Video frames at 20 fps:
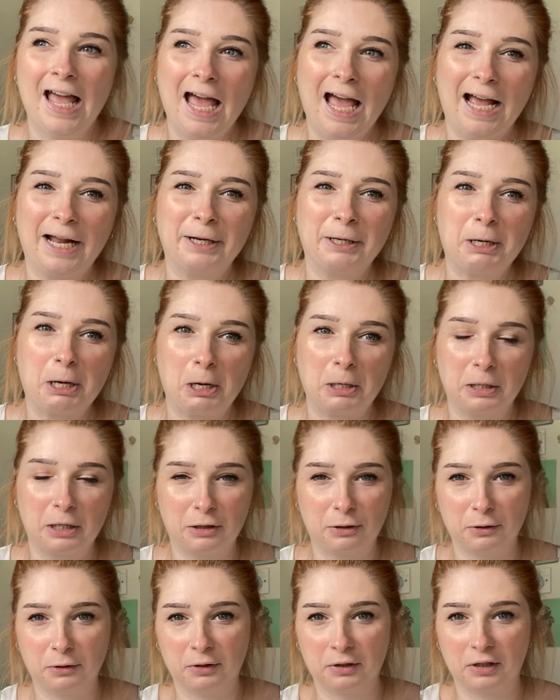and I kind of
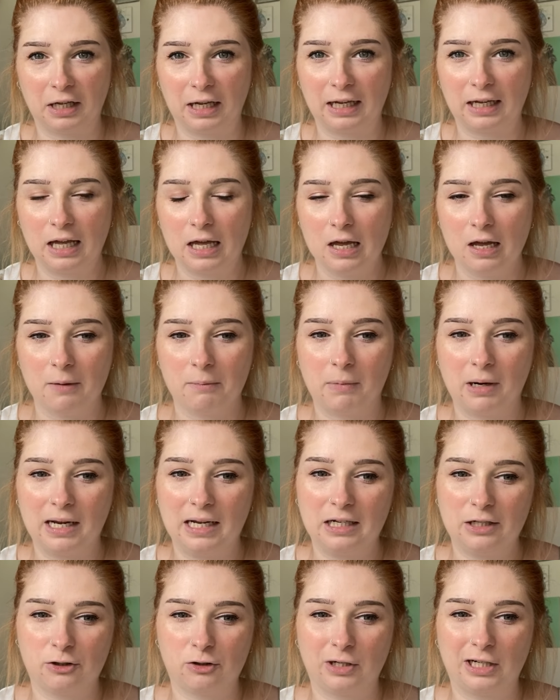thought like my
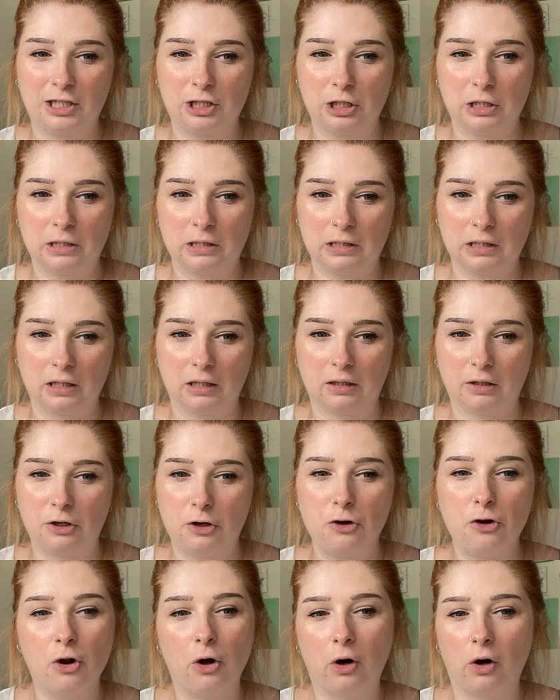illustrations are
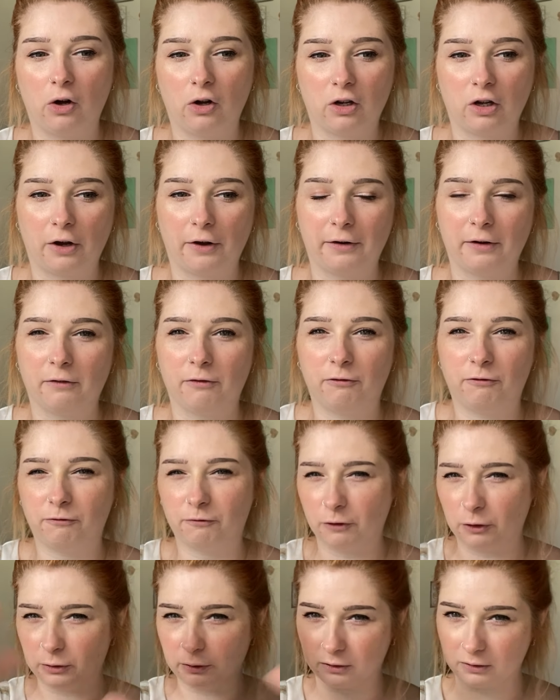not kind of
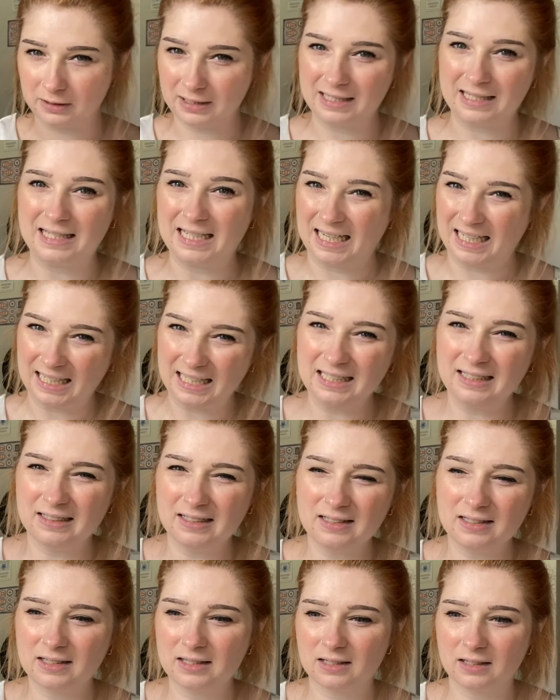full
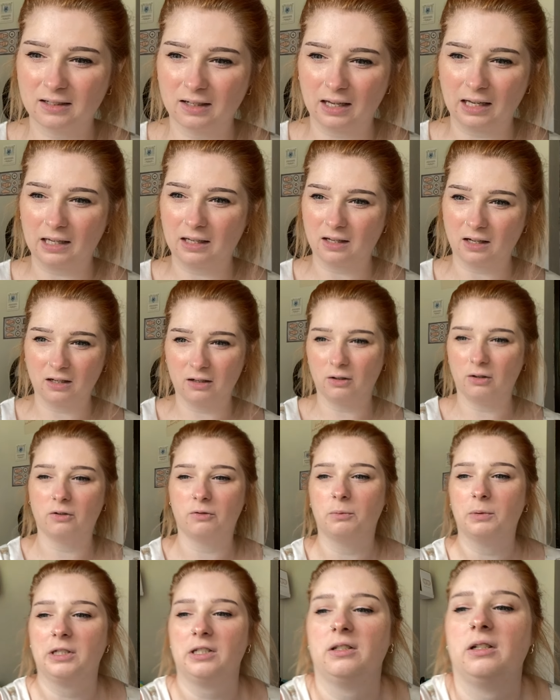scenes. Like a lot
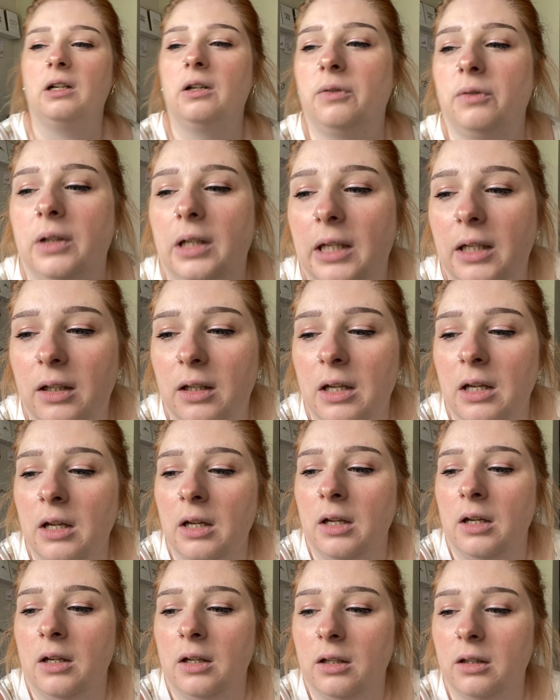of my stuff, like
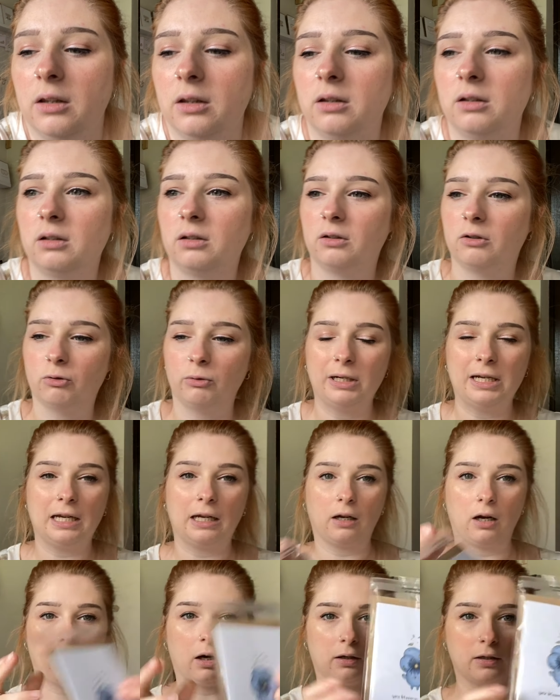
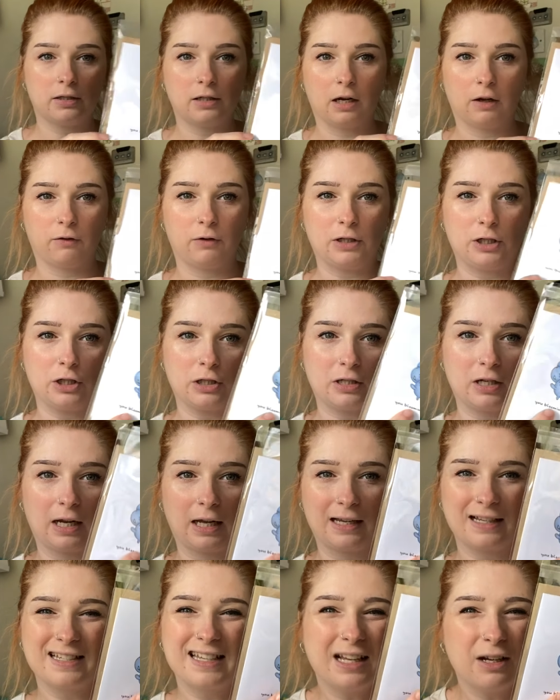greeting card stuff, is just
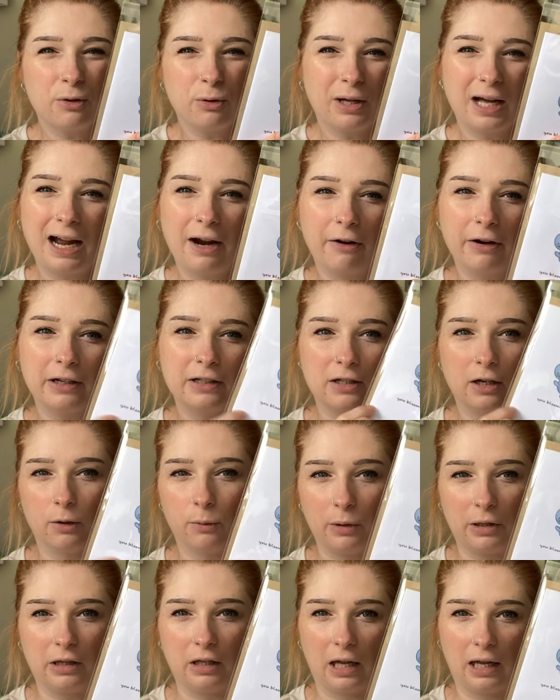like a single character
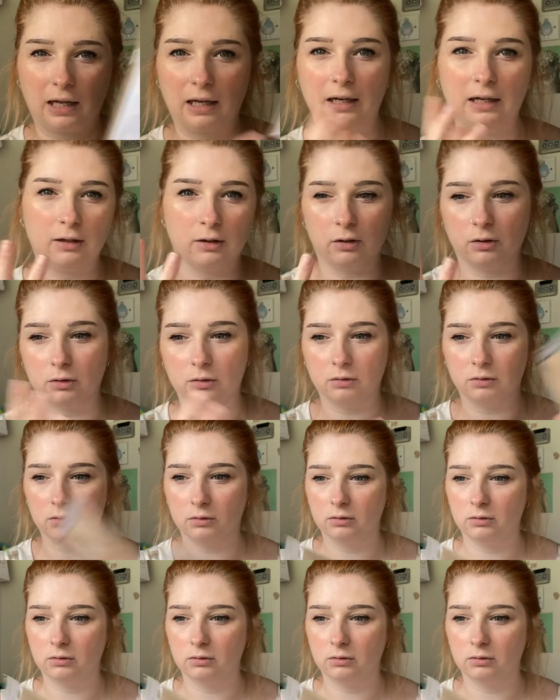with like a little